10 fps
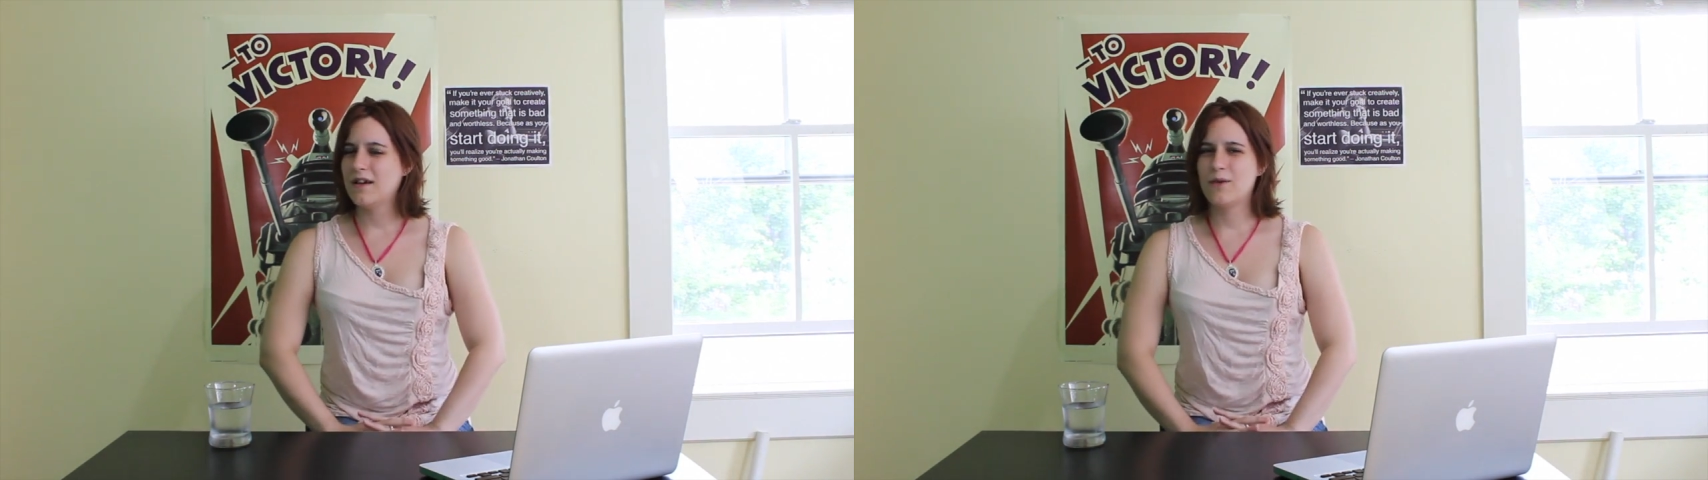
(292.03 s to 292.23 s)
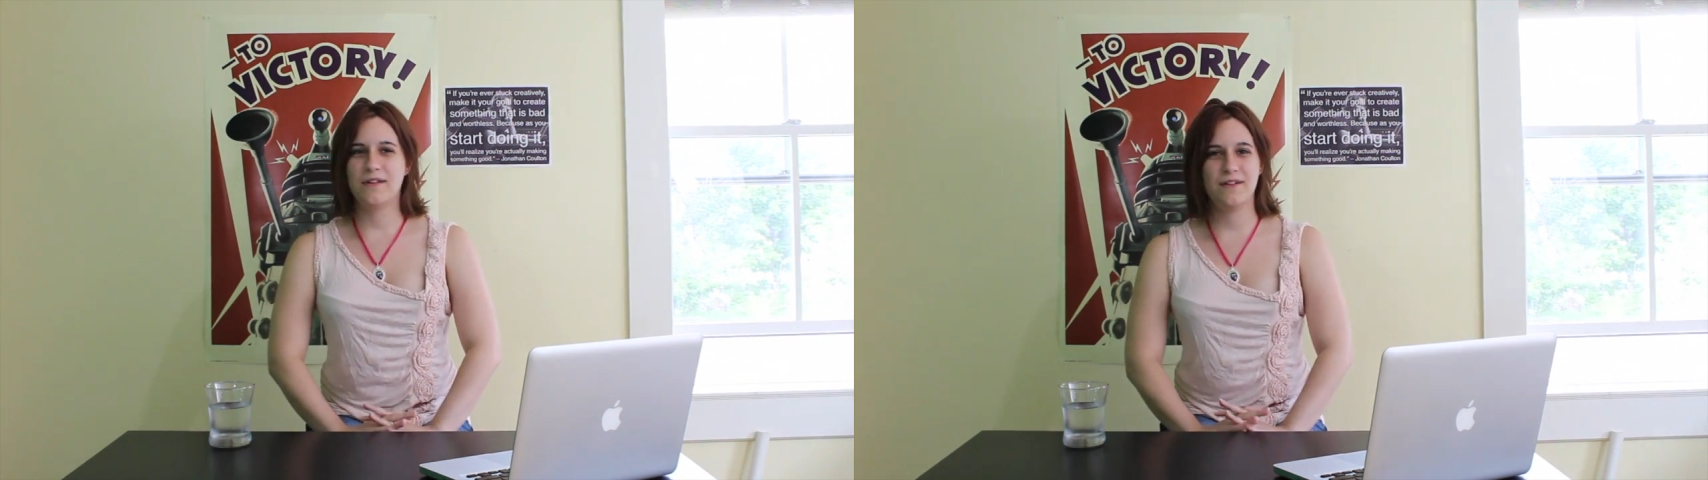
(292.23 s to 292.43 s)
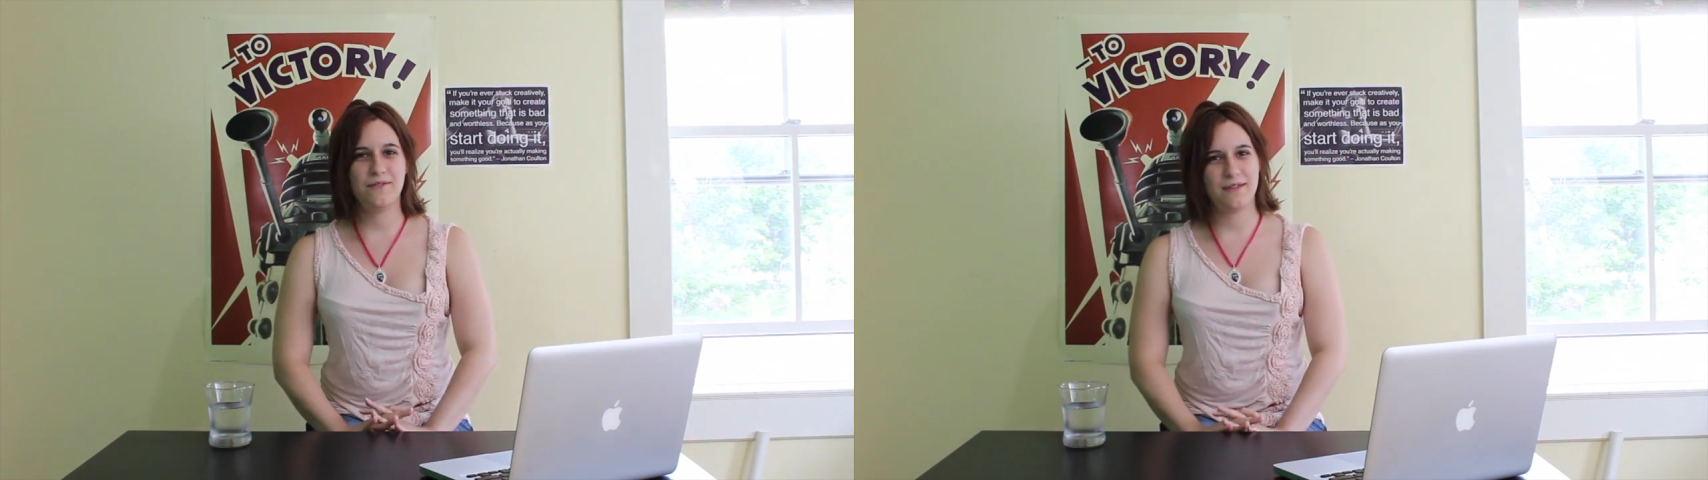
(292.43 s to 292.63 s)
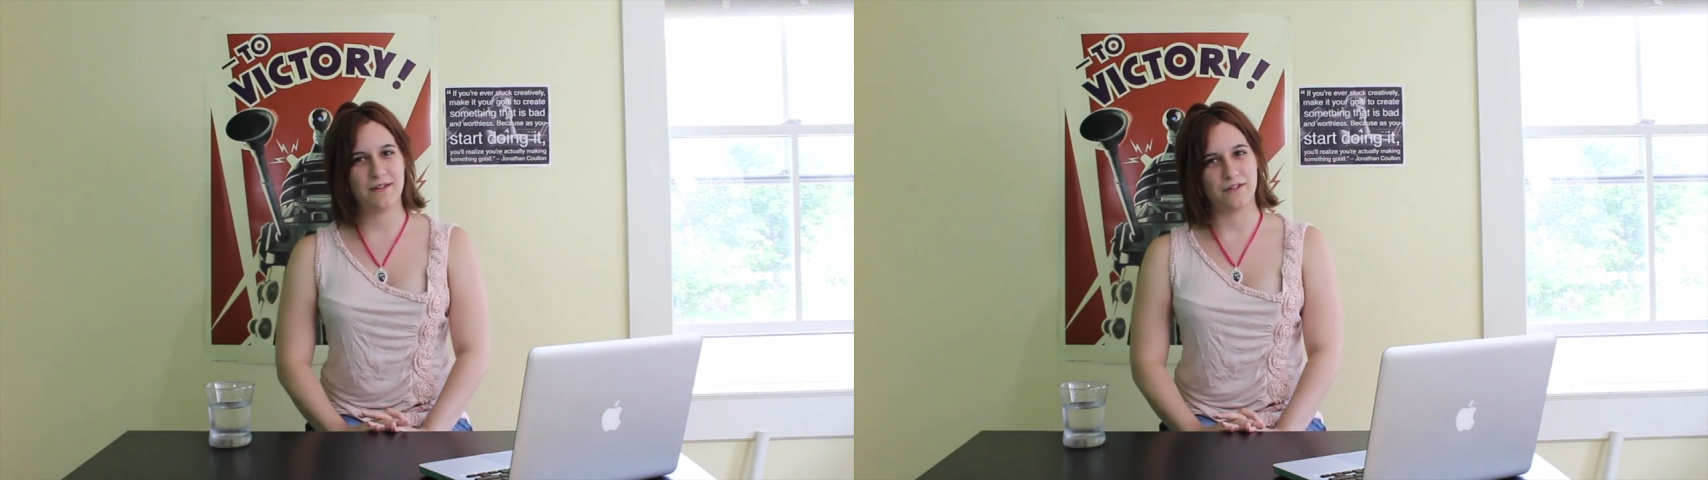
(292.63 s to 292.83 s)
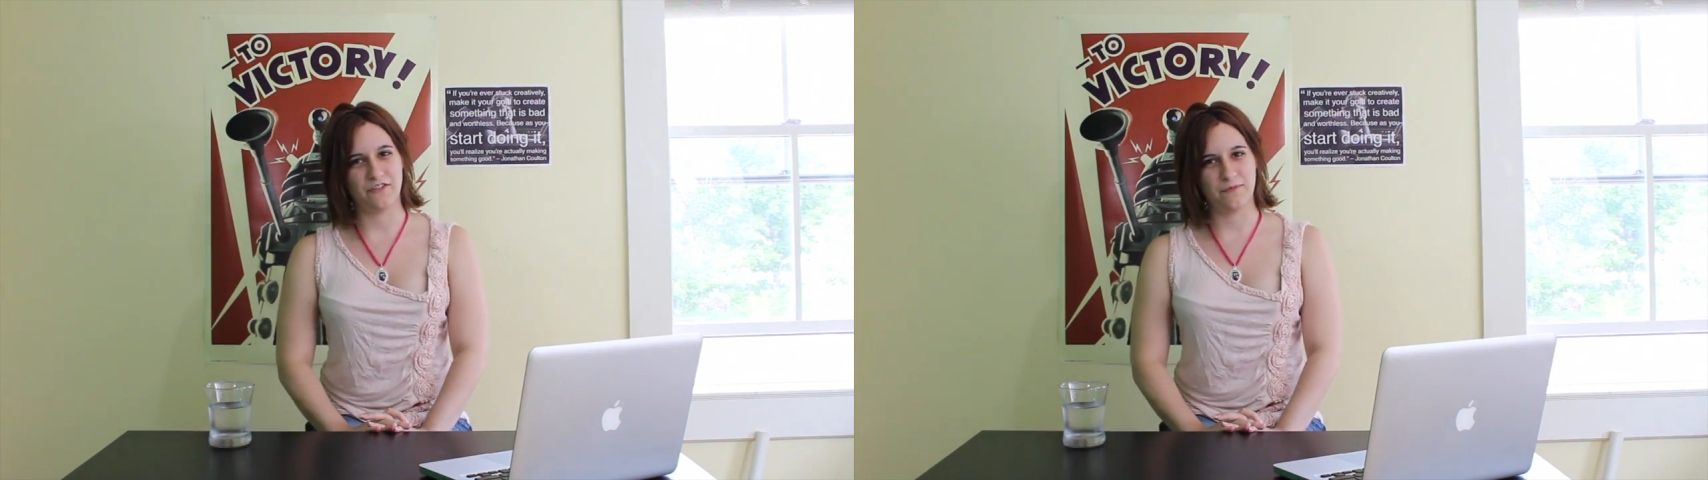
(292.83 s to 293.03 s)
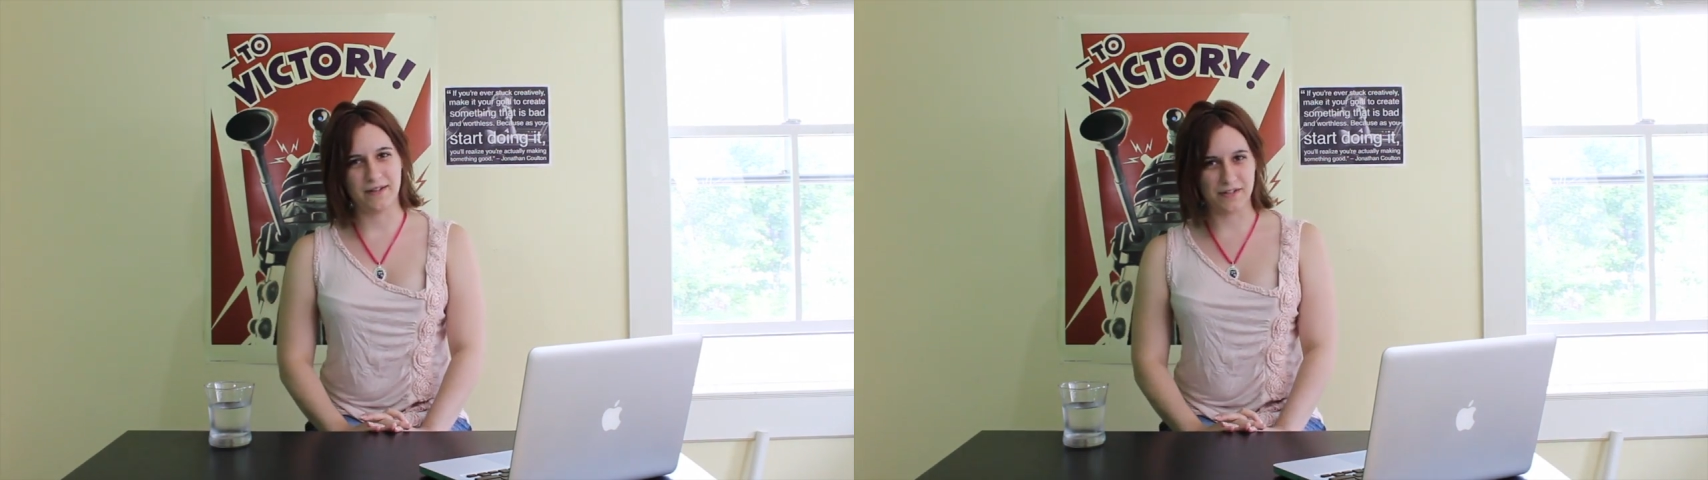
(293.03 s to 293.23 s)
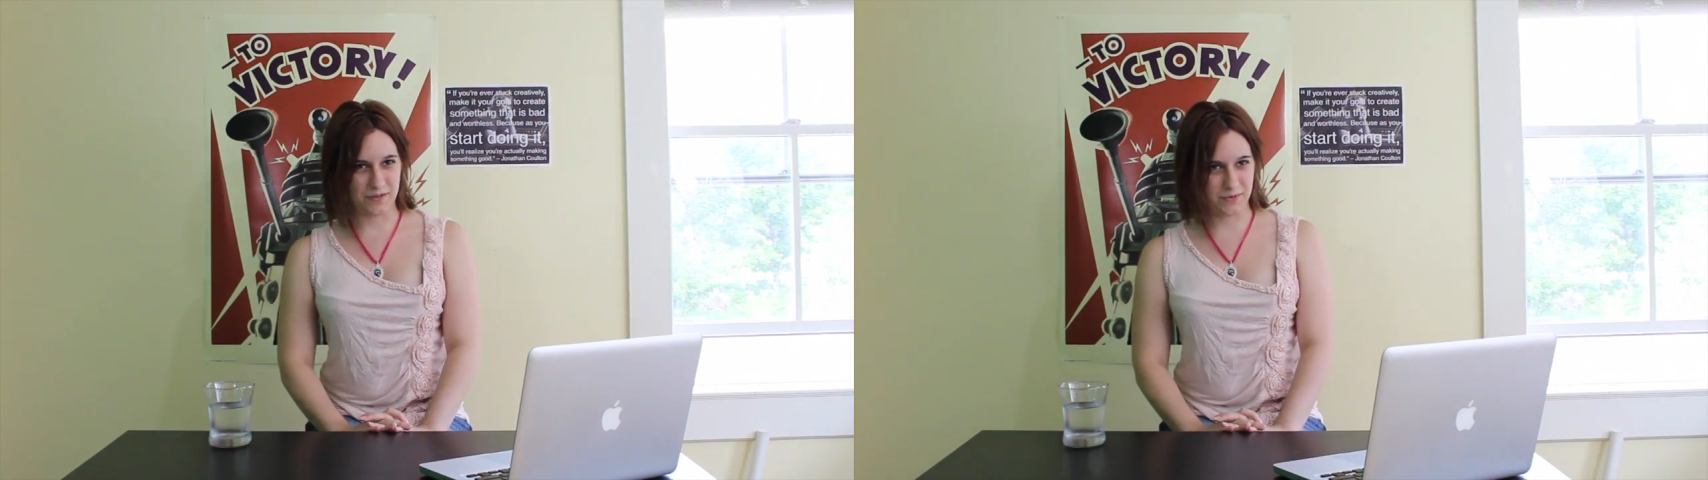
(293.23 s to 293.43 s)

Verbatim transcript: Well, it didn't really unnerve me, I just